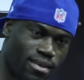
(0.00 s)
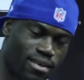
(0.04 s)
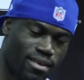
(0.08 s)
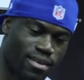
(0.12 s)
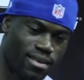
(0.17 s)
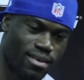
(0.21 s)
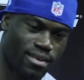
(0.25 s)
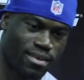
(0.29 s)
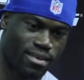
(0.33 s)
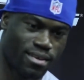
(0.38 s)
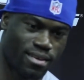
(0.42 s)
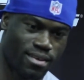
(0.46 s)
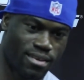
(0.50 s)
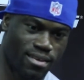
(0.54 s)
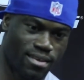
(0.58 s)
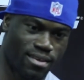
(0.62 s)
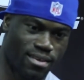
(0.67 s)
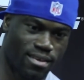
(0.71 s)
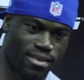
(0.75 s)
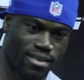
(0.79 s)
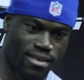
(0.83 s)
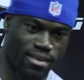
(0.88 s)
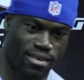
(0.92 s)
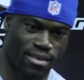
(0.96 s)
Can you
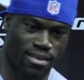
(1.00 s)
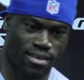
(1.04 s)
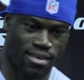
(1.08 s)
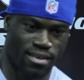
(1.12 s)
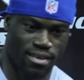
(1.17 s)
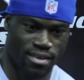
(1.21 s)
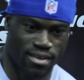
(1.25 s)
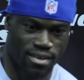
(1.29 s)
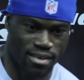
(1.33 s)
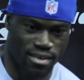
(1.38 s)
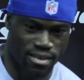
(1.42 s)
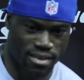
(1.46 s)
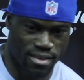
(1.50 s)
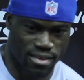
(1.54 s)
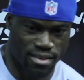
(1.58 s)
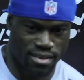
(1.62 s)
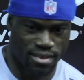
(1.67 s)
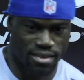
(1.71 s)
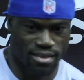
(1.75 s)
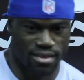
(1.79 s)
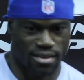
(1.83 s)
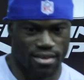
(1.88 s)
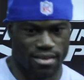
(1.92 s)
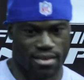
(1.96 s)
clarify what, what the
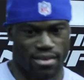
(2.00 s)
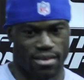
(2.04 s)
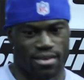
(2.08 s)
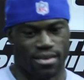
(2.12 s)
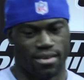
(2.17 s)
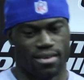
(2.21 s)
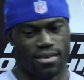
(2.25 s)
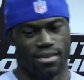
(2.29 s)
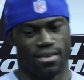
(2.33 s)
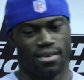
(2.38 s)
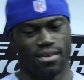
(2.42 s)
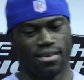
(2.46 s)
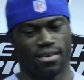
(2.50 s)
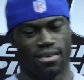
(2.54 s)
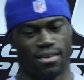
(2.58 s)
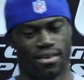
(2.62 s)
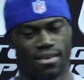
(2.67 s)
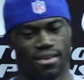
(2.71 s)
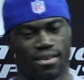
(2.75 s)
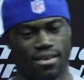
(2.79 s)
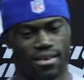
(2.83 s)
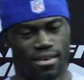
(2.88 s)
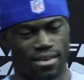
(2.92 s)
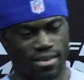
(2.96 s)
situation is with
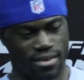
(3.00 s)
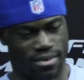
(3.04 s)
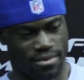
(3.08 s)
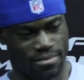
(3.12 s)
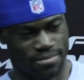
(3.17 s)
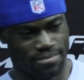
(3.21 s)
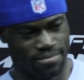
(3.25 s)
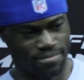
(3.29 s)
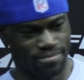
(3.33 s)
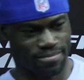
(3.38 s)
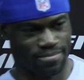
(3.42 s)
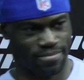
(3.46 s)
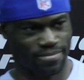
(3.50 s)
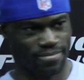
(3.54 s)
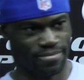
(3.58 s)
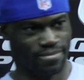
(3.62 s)
that? Um...